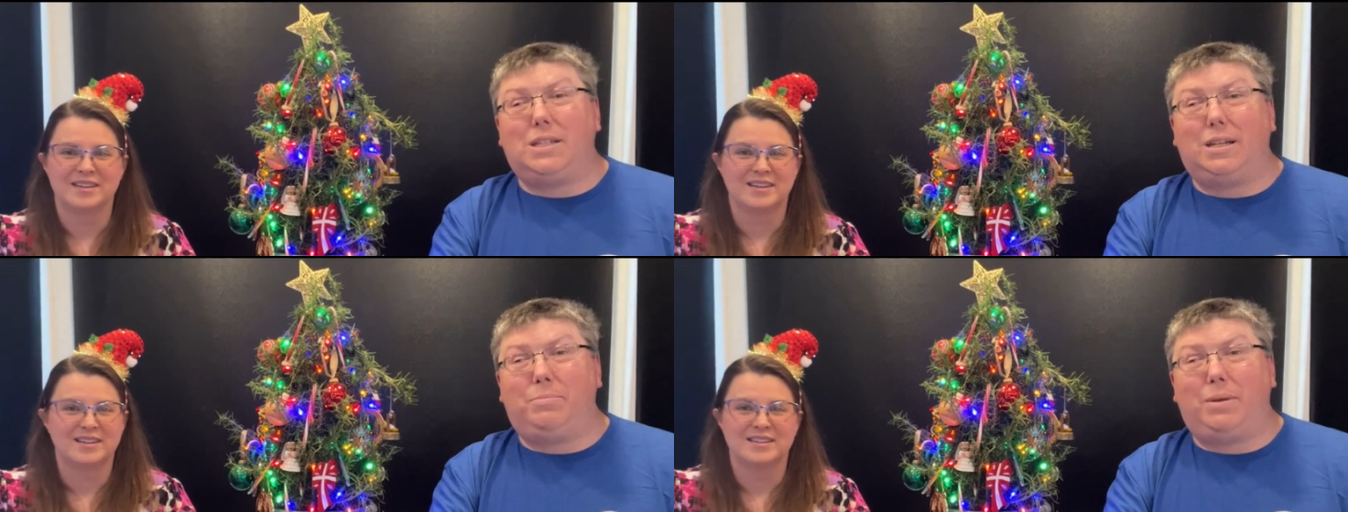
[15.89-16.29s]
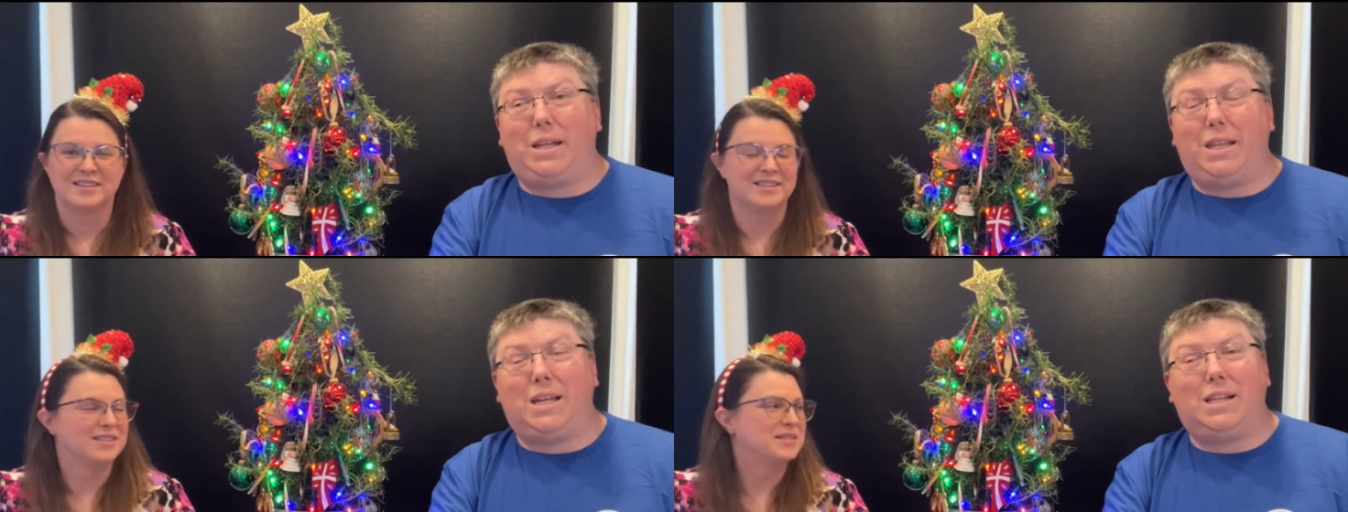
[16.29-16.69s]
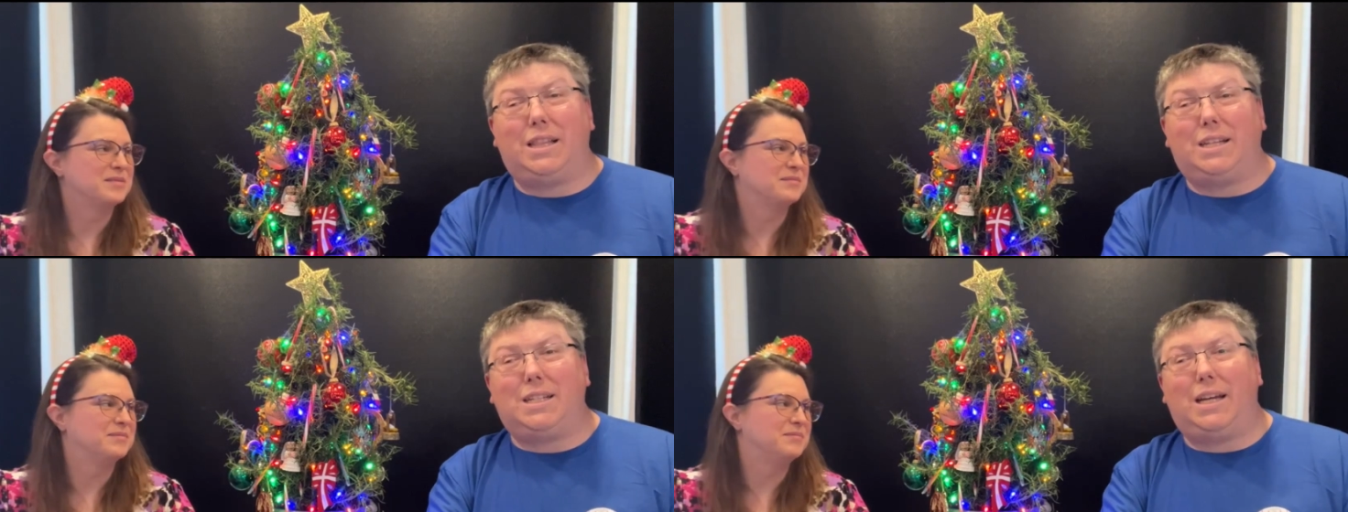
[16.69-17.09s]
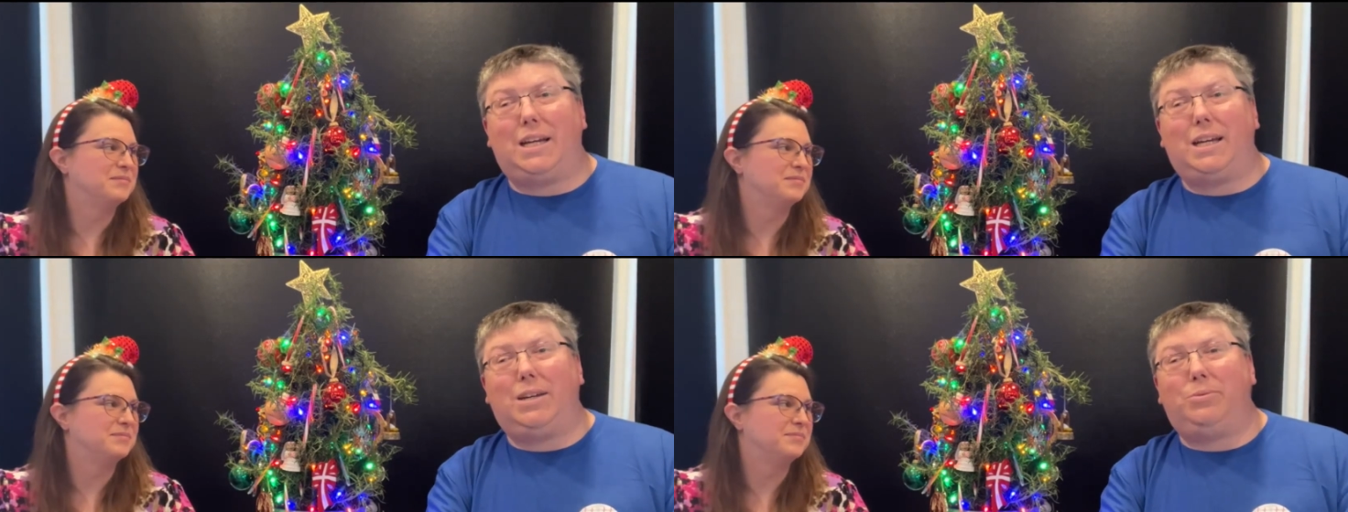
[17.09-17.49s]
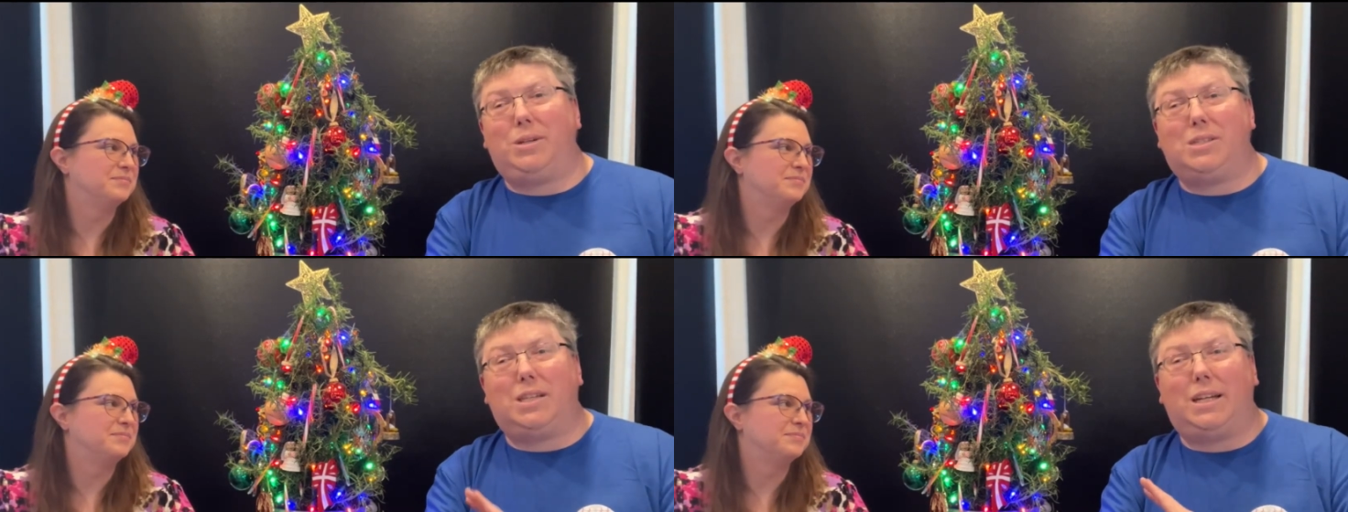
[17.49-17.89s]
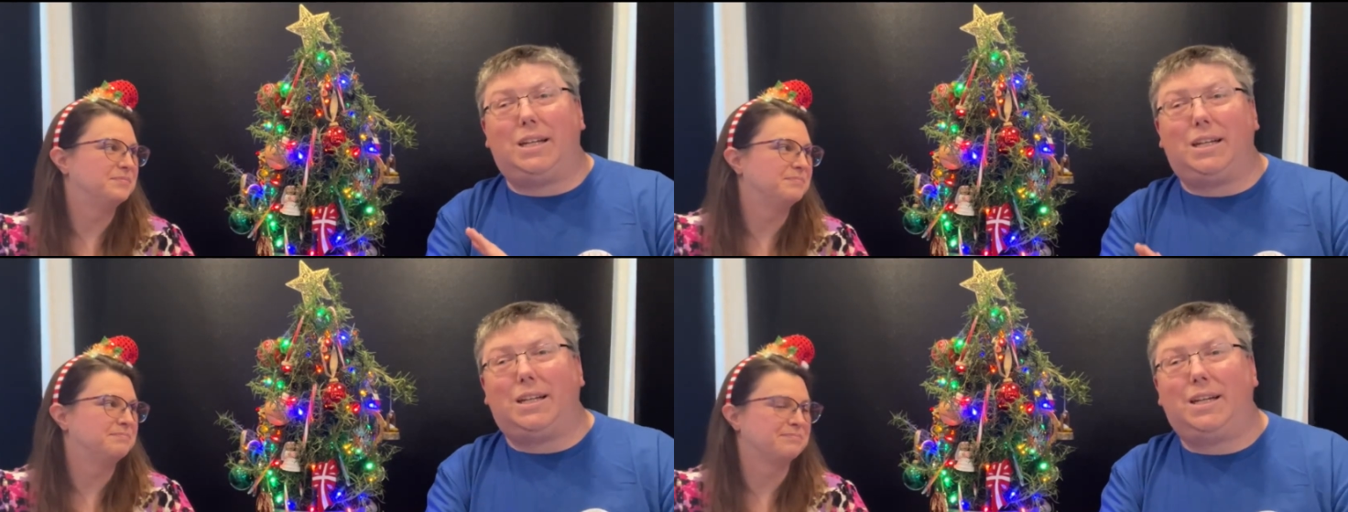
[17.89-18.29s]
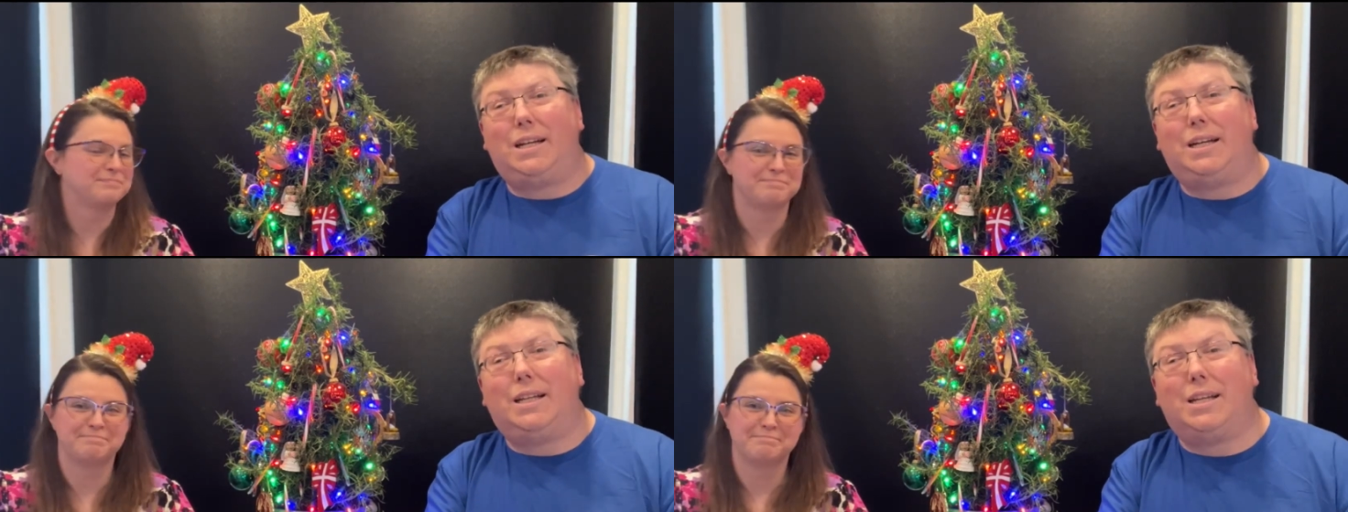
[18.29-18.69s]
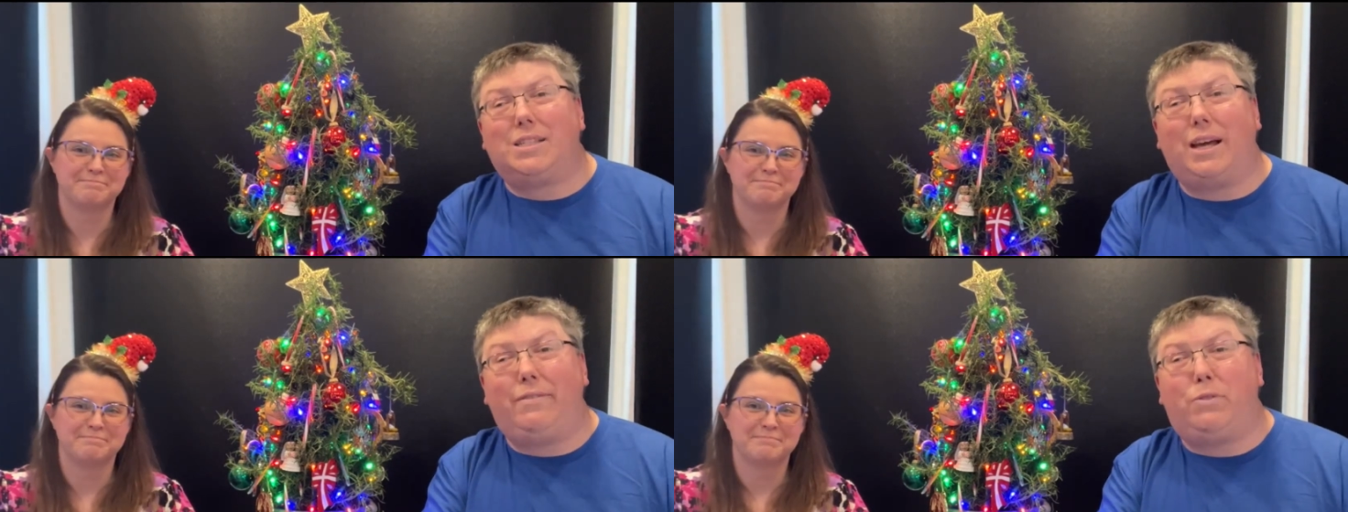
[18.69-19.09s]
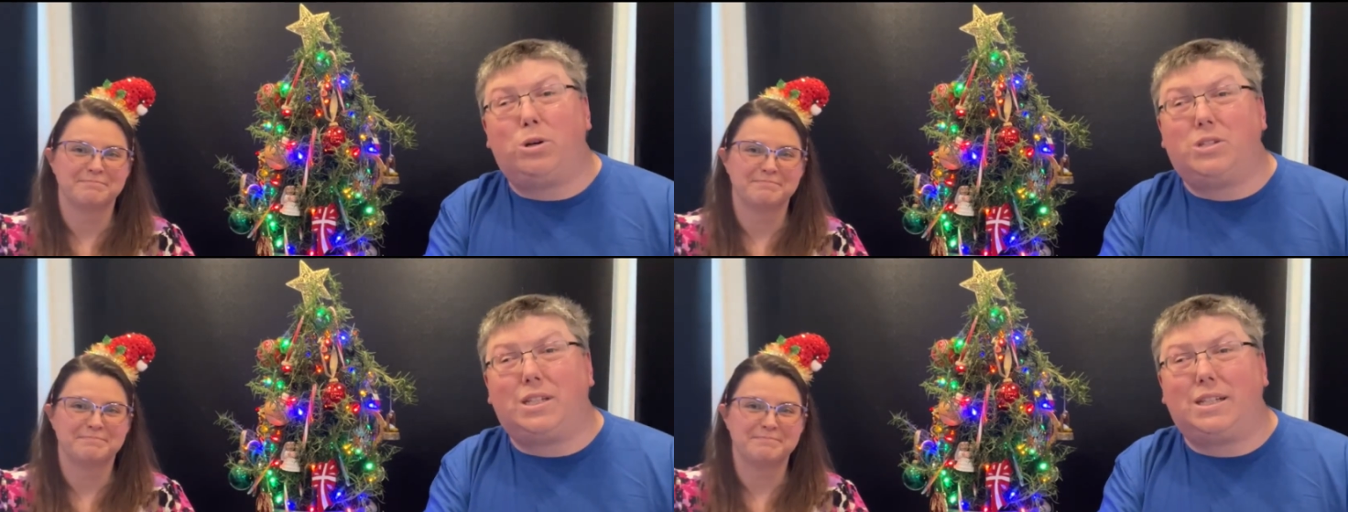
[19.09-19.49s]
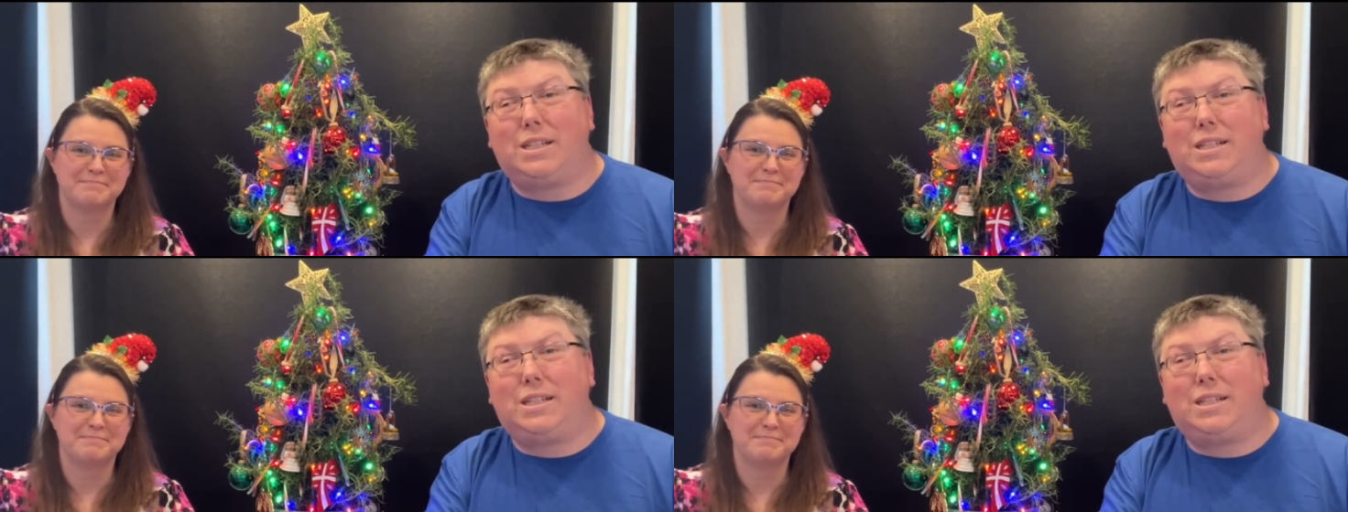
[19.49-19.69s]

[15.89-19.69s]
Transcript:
Speaker 1: and by the end of the day, we said, let's not force it.